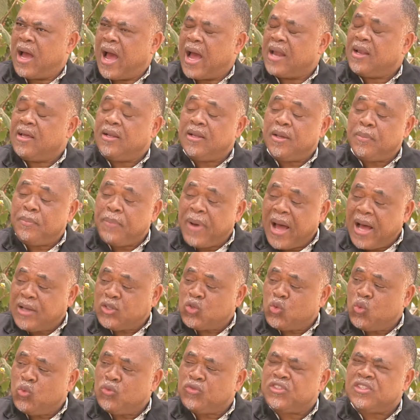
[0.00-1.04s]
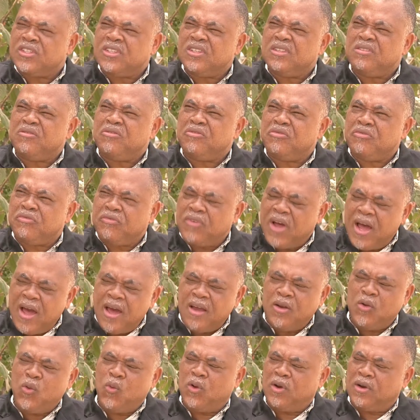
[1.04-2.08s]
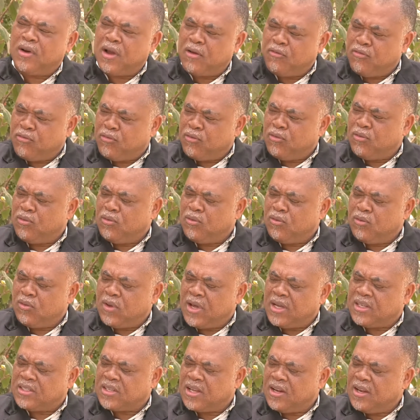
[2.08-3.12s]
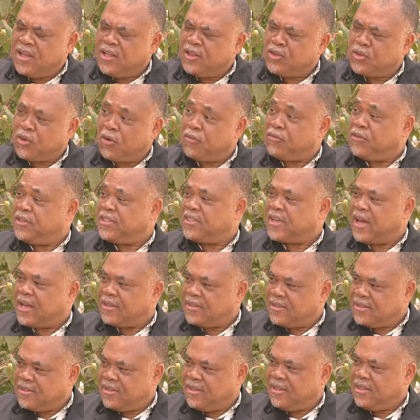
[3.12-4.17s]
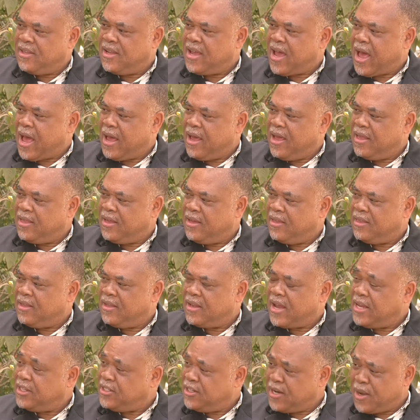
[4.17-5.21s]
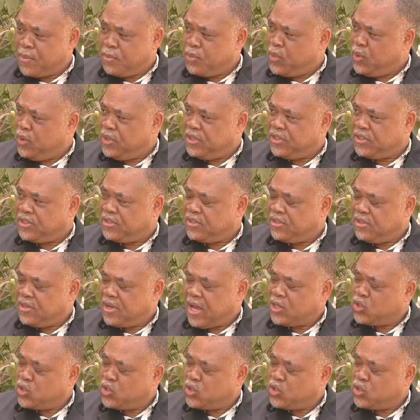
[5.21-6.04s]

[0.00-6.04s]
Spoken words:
And in the past, we've seen very wonderful, excellent officers in the Nigerian police,